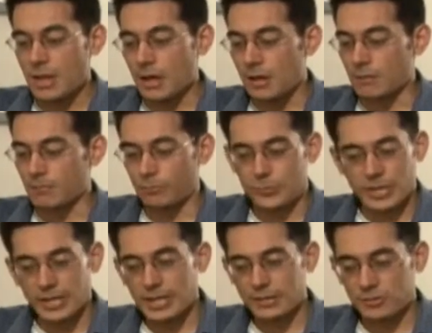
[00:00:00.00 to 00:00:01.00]
Um,
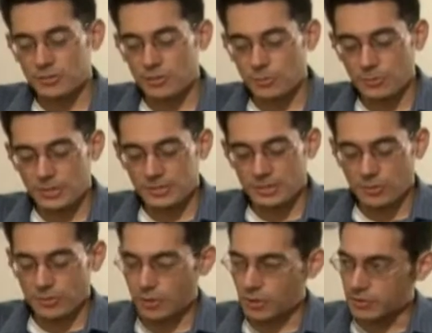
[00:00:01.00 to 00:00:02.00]
but I got so busy
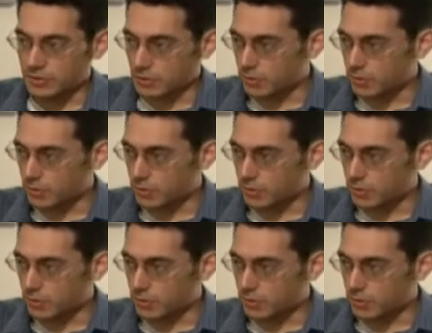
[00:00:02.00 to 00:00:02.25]
with all these